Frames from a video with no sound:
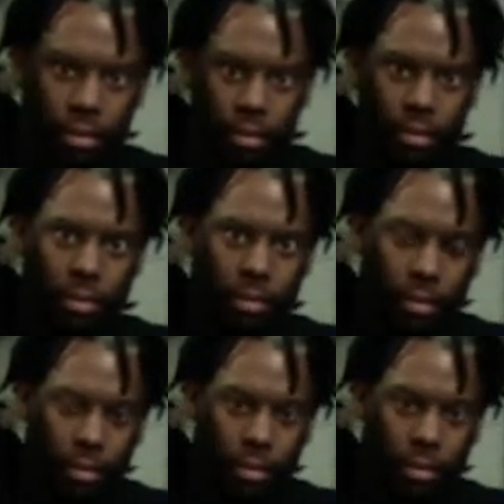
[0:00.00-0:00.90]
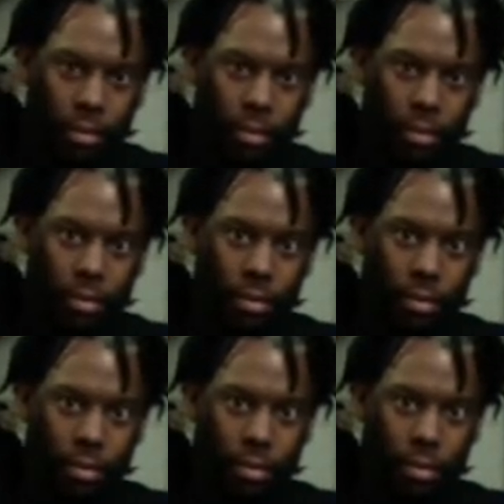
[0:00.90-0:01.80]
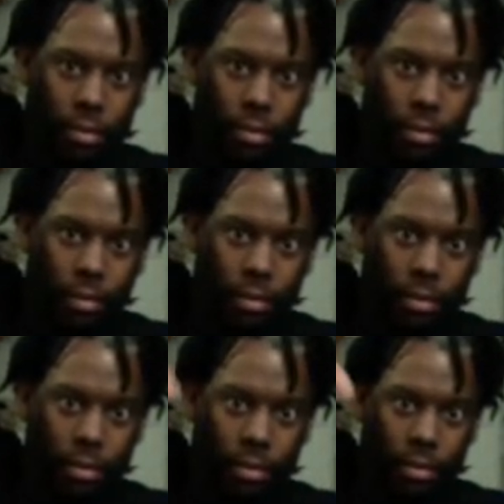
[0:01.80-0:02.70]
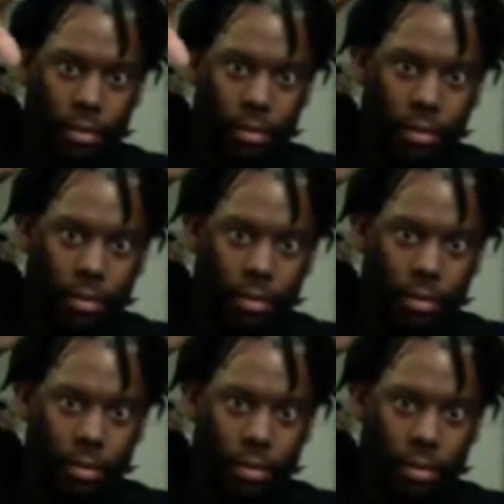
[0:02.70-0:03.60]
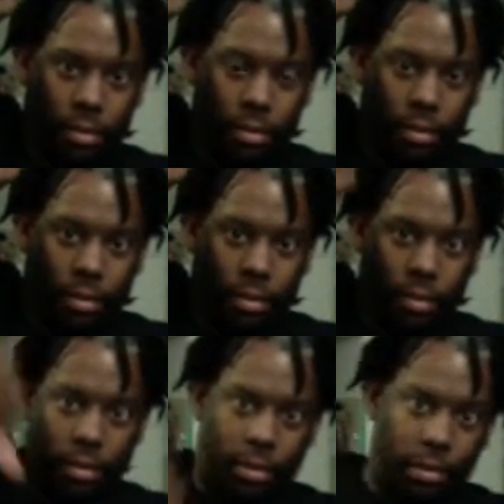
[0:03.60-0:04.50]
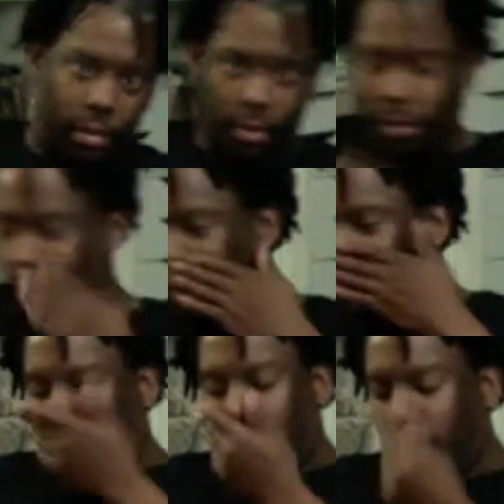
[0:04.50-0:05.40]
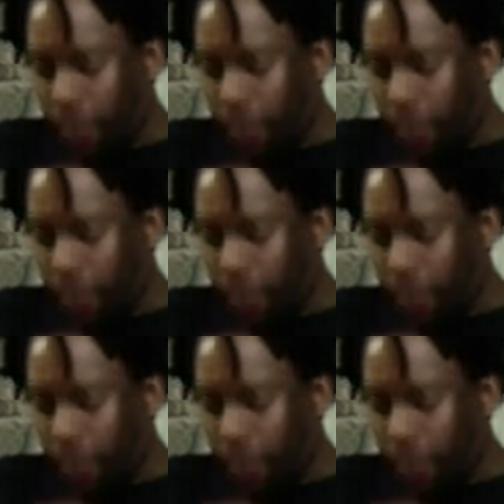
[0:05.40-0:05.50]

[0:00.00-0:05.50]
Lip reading: (silent)